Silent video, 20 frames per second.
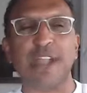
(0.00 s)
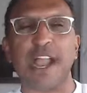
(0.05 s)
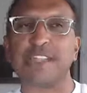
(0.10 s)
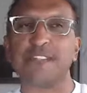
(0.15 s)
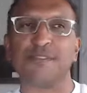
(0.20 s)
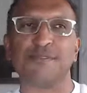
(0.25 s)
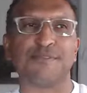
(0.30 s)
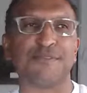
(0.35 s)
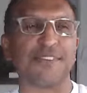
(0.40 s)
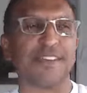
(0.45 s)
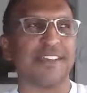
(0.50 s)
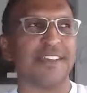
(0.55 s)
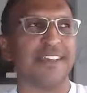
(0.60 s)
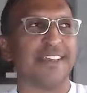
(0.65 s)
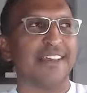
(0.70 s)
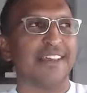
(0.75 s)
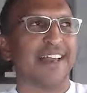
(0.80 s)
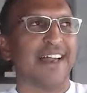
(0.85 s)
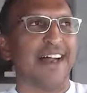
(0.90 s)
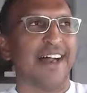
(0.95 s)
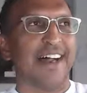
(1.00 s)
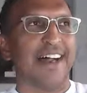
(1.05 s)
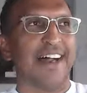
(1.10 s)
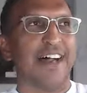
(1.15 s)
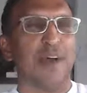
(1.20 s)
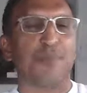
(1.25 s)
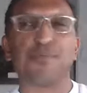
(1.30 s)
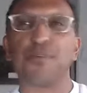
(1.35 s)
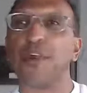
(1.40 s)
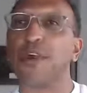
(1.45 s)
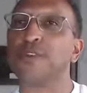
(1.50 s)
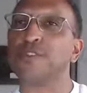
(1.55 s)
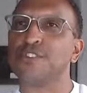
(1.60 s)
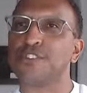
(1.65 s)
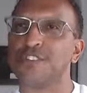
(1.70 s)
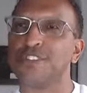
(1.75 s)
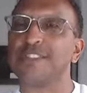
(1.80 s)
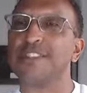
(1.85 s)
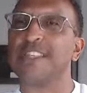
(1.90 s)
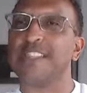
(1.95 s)
of
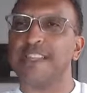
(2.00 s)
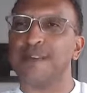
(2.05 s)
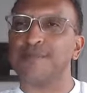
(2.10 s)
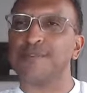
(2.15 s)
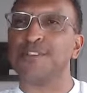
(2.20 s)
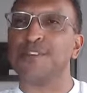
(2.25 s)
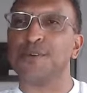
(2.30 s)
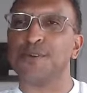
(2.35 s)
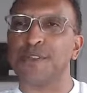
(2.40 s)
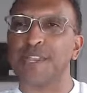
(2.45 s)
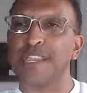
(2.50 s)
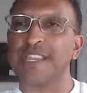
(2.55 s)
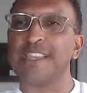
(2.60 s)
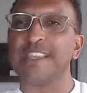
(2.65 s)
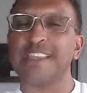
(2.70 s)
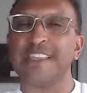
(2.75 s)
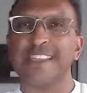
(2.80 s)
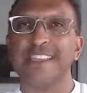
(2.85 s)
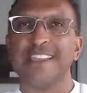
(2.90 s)
approach that I'm doing,